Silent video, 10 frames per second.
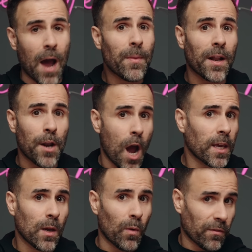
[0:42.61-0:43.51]
I'm not
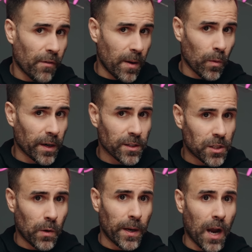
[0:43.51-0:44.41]
knocking what Framework is
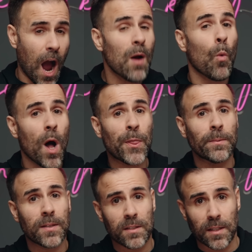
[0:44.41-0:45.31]
doing. I want
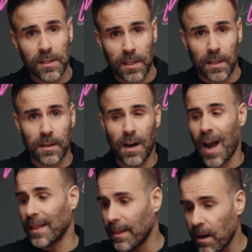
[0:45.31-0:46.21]
them to succeed.
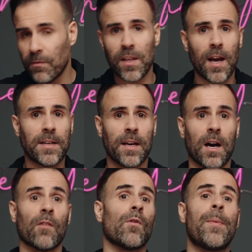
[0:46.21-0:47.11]
I love the idea
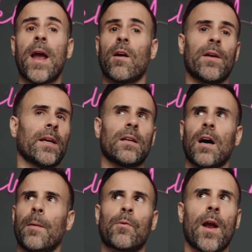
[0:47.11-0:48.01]
of repairing and
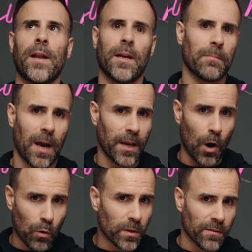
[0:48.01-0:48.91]
upgrading my
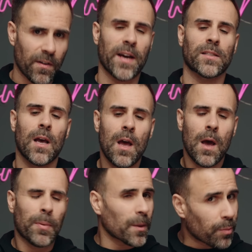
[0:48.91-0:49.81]
own device,
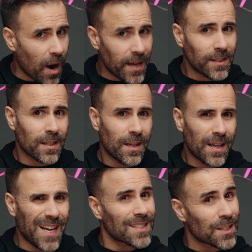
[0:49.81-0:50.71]
but the price,
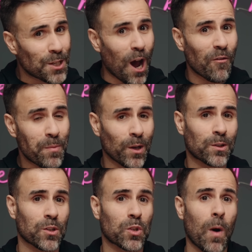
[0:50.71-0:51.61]
it's a tough pill
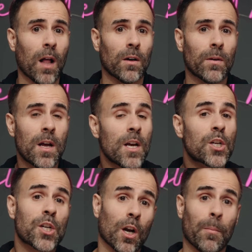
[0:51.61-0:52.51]
to swallow.
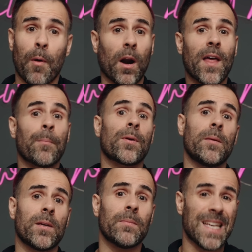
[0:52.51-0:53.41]
Sure, part of that
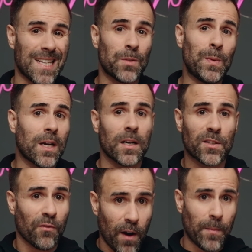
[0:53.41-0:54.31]
premium is
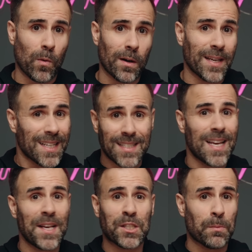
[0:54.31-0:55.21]
because Framework is
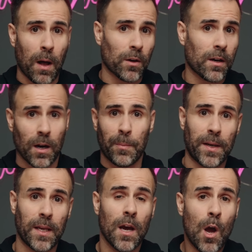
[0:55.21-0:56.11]
a smaller
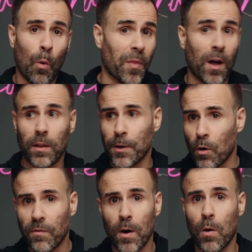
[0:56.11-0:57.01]
company without
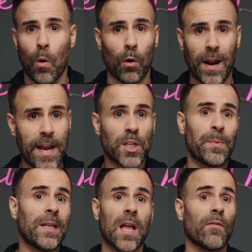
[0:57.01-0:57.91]
Lenovo or
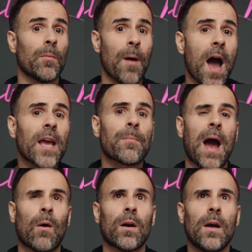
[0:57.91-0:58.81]
HP level buying
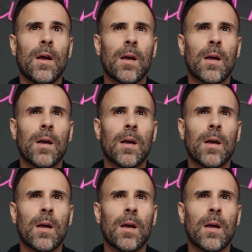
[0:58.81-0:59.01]
power.